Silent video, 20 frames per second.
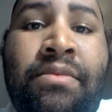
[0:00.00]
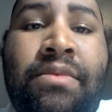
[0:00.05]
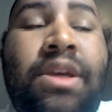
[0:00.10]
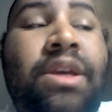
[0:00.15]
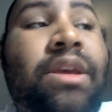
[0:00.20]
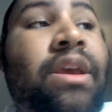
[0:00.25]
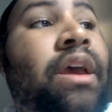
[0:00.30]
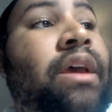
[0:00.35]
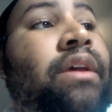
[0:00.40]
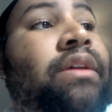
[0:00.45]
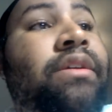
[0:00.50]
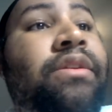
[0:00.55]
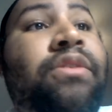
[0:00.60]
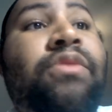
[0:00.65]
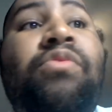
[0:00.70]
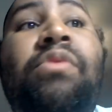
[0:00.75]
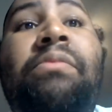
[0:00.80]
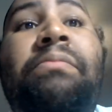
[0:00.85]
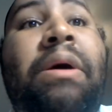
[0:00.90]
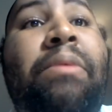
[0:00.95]
Like, hey,
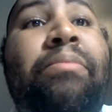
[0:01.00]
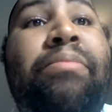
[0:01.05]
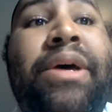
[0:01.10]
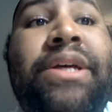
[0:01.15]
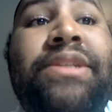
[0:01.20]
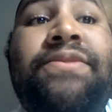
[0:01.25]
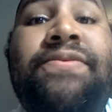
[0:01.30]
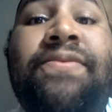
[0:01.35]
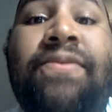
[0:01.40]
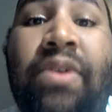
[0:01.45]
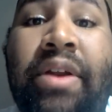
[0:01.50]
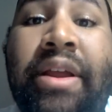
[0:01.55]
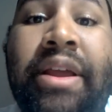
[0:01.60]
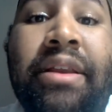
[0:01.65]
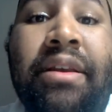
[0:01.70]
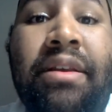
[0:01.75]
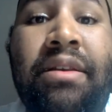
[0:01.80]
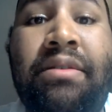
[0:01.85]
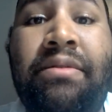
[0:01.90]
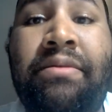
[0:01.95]
you were my best friend.